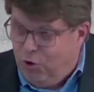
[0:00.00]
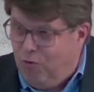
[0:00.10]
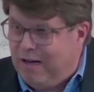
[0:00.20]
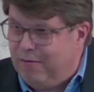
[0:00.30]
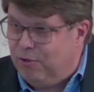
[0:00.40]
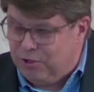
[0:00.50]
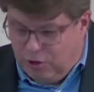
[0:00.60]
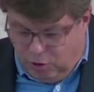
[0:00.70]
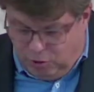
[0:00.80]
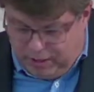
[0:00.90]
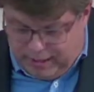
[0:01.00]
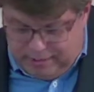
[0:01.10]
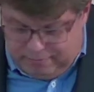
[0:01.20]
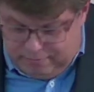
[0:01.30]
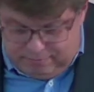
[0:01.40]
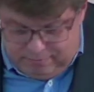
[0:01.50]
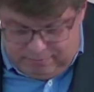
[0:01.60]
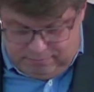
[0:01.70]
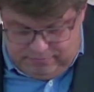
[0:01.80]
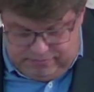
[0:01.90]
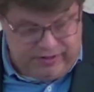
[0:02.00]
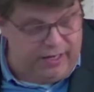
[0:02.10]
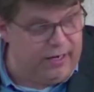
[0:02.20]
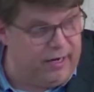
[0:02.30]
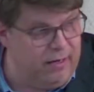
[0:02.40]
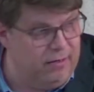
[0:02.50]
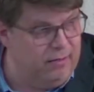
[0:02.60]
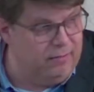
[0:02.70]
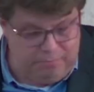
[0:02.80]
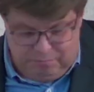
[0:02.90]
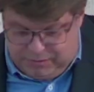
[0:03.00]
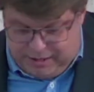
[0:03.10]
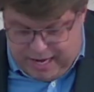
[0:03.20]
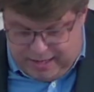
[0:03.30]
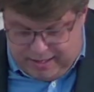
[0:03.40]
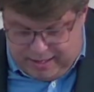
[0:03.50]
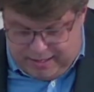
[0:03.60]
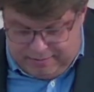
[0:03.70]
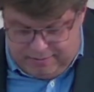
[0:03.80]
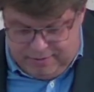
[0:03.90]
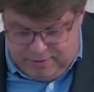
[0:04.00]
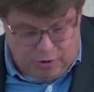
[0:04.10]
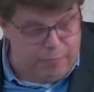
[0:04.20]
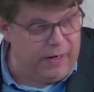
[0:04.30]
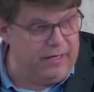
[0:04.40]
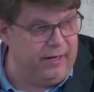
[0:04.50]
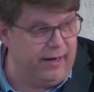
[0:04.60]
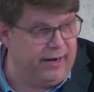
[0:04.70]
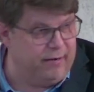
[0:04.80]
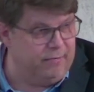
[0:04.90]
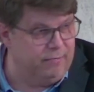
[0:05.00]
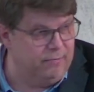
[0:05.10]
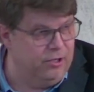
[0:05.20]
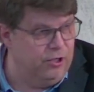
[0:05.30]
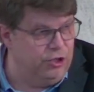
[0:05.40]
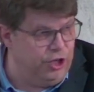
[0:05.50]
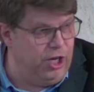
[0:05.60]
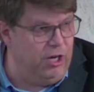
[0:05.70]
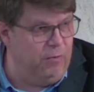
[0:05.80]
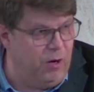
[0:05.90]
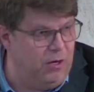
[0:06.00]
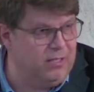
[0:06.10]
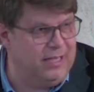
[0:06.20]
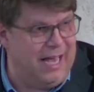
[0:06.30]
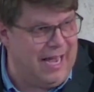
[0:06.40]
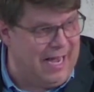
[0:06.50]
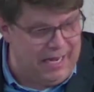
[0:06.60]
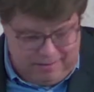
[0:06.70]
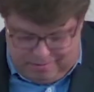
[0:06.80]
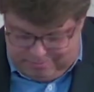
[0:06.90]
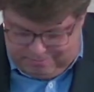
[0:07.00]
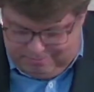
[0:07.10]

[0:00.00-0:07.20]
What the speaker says: No one was taller, thinner, younger, or prettier. She was the it.